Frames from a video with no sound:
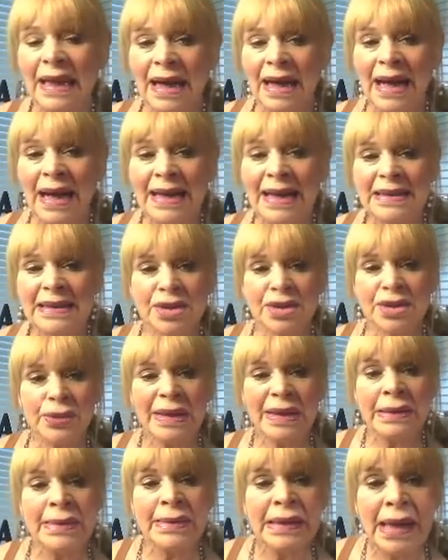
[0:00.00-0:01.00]
Hi, it's
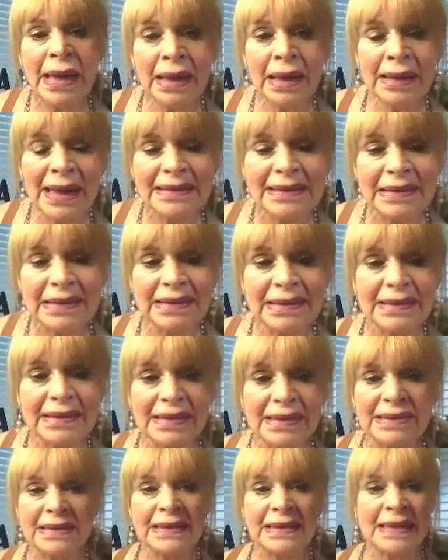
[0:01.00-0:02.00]
JoElla Milan, licensed
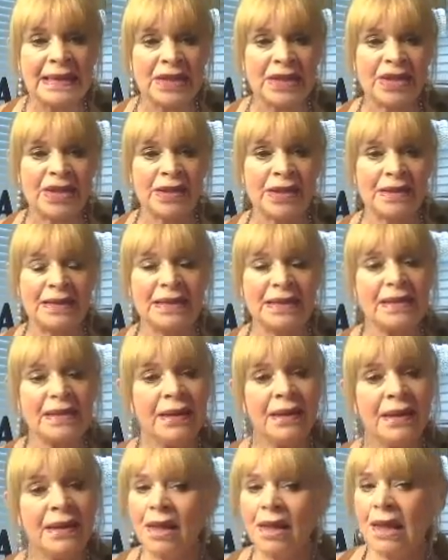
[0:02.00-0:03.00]
esthetician.
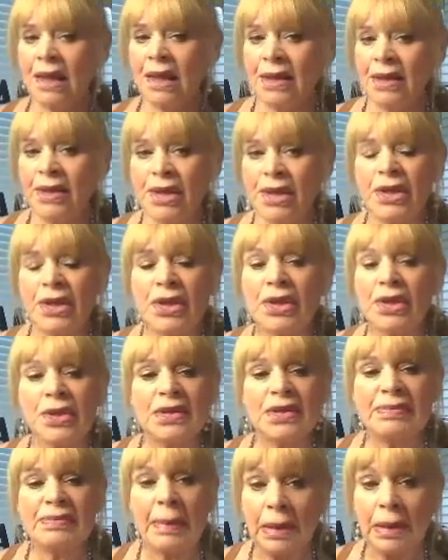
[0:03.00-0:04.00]
Do you
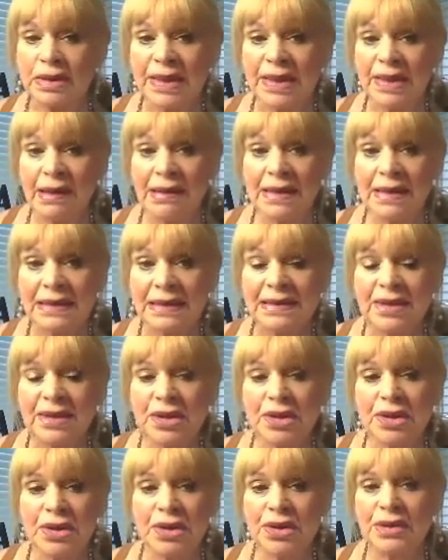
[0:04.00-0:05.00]
use Botox? Do
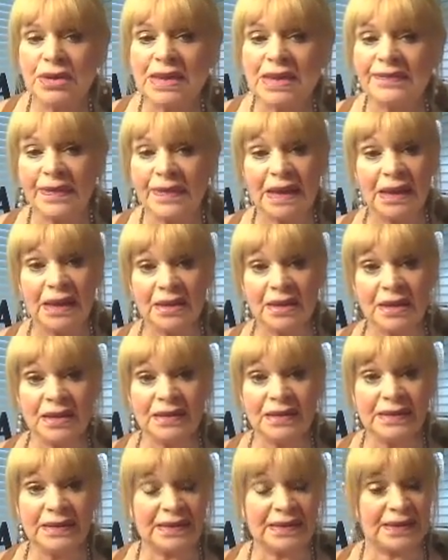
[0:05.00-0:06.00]
you use
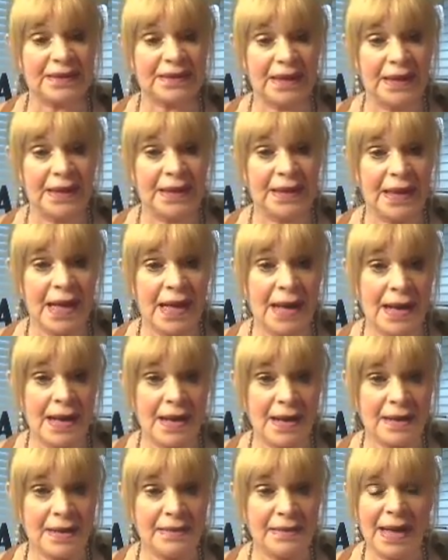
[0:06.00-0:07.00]
fillers?
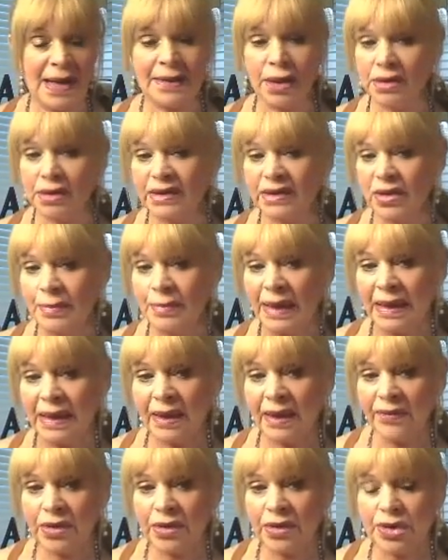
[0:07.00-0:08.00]
I know so many
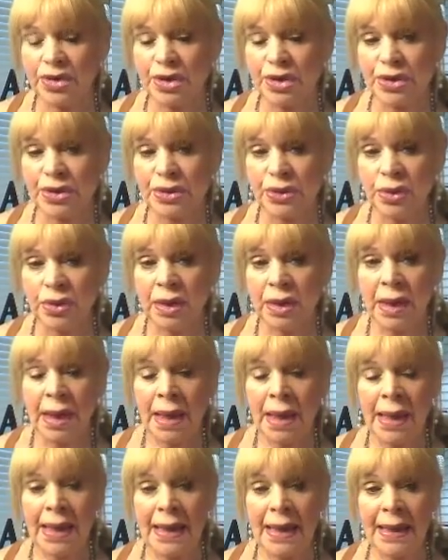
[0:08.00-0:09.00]
of you do,
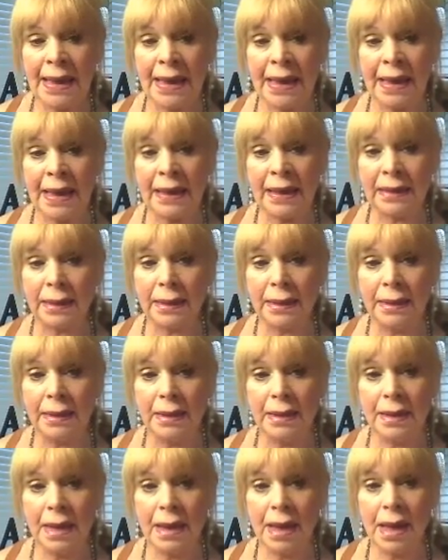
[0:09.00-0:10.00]

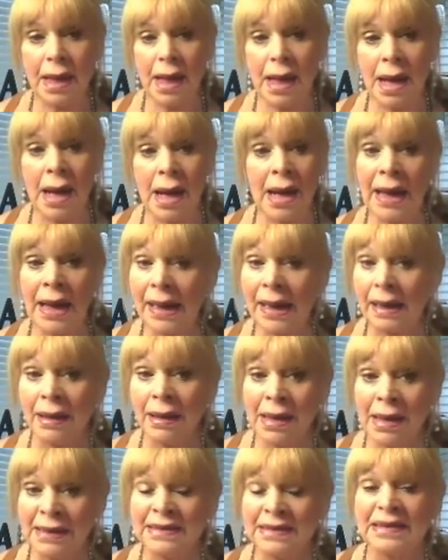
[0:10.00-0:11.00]
and I
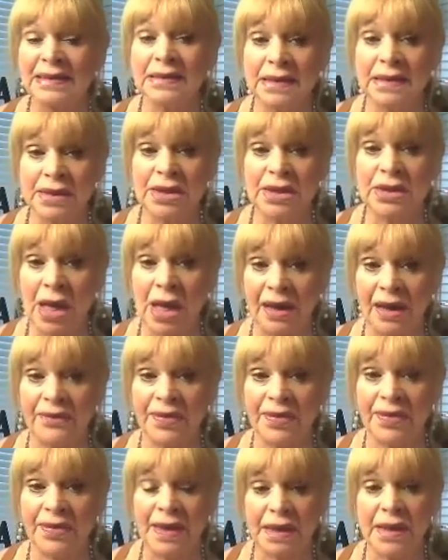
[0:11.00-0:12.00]
honestly do not
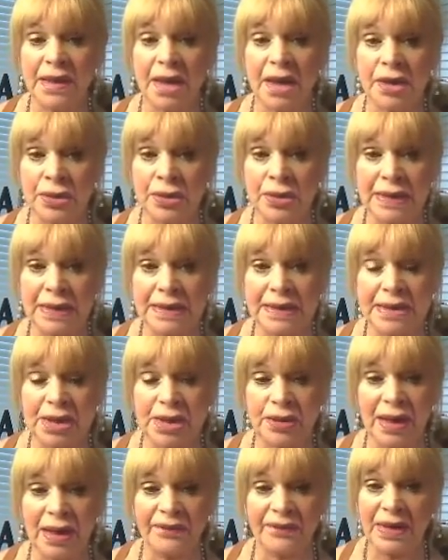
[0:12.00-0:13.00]
think that you need
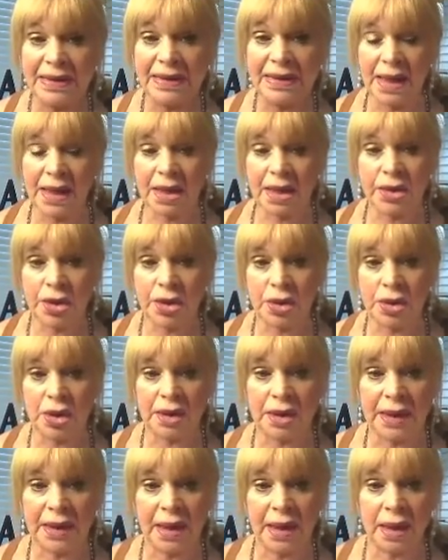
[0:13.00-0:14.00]
to. Every day you
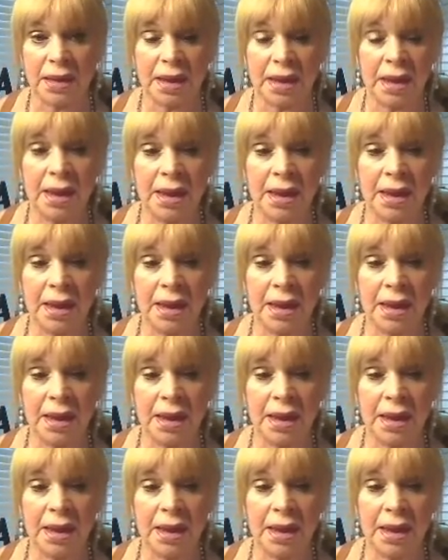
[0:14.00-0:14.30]
look at